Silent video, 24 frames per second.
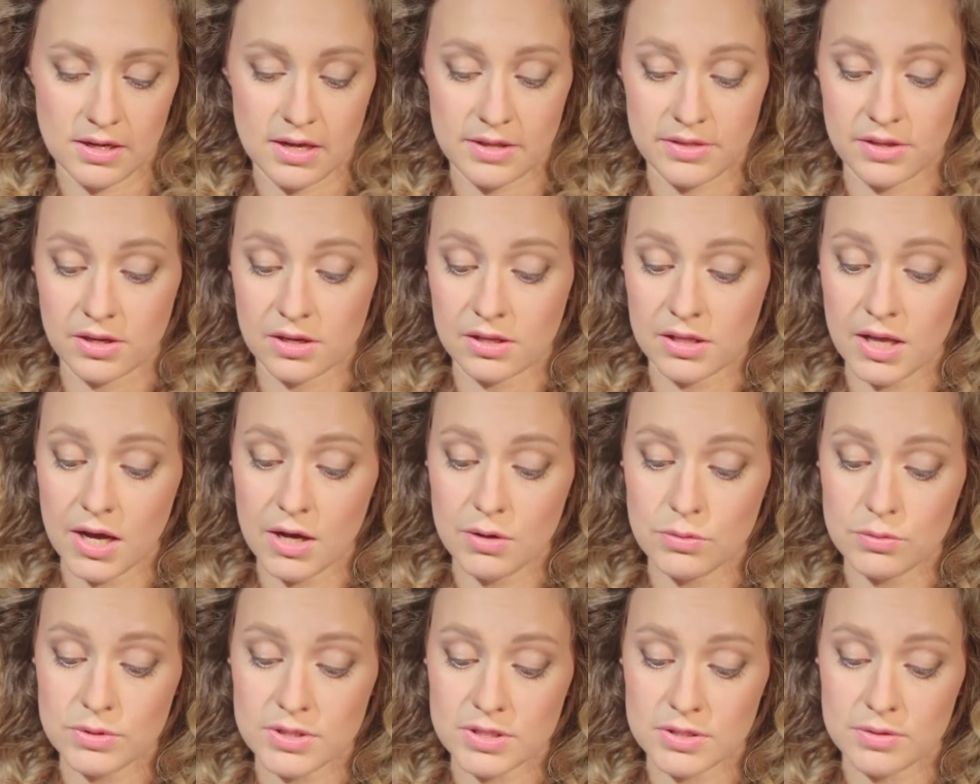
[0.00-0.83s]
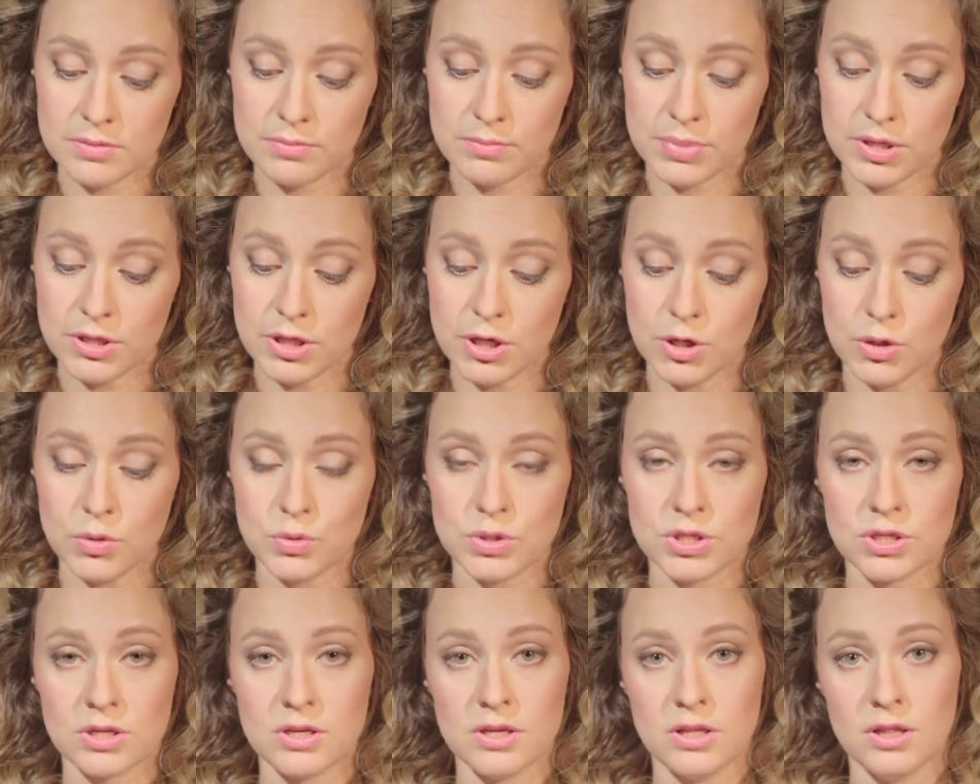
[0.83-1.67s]
and the clouds
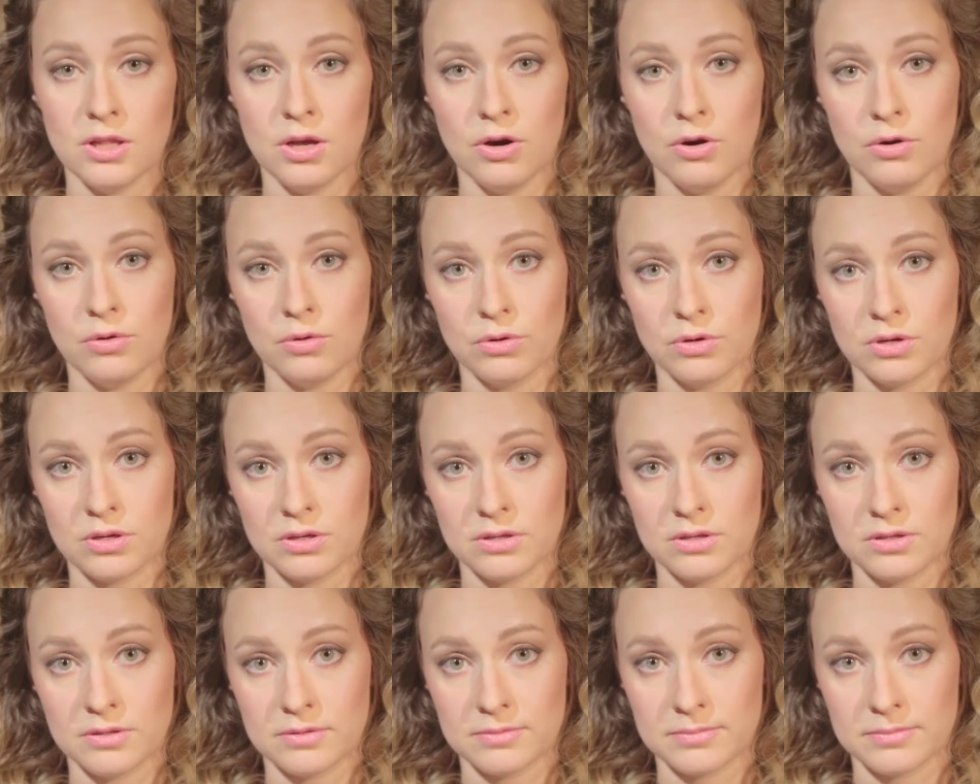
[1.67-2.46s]
billowed along.